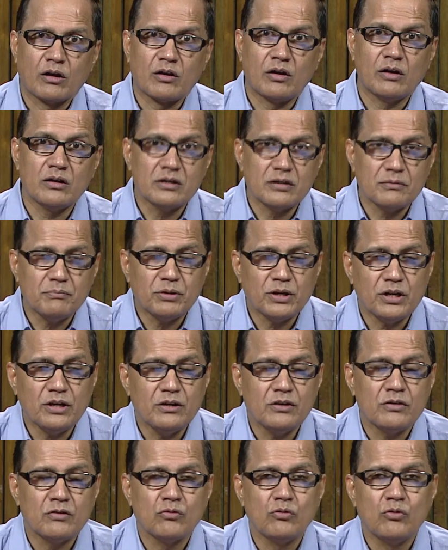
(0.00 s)

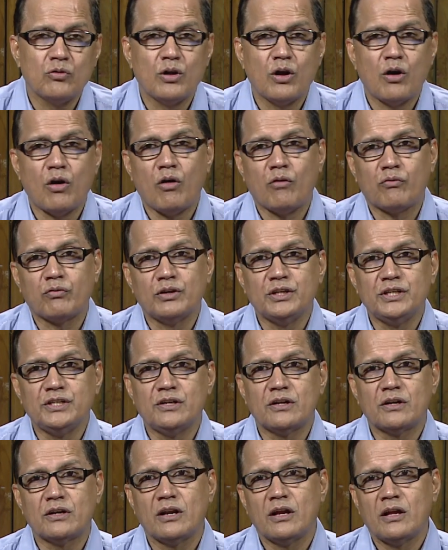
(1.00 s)
contemporary role of
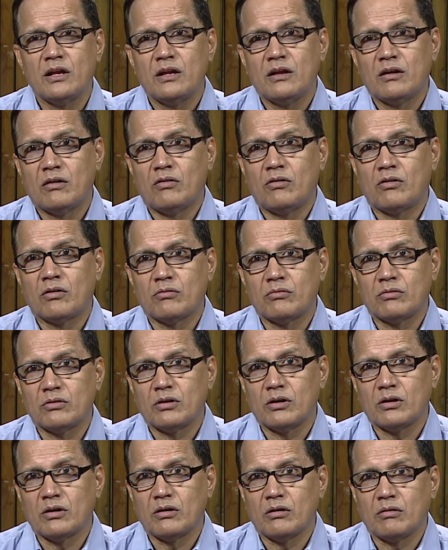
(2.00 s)
leader
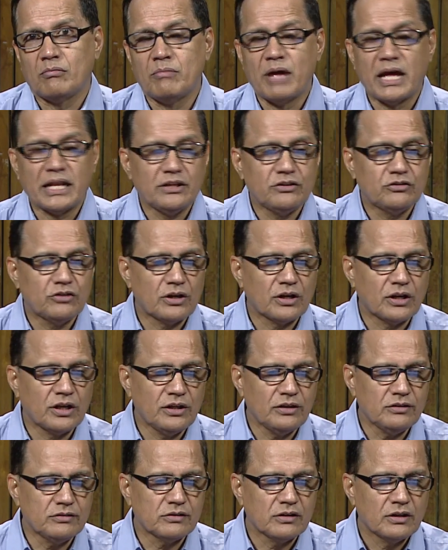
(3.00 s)
or manager
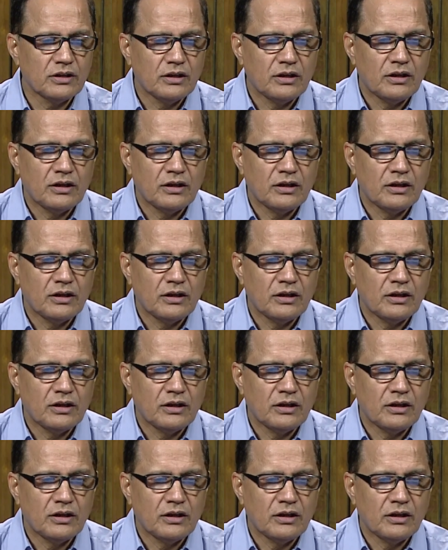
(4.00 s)
is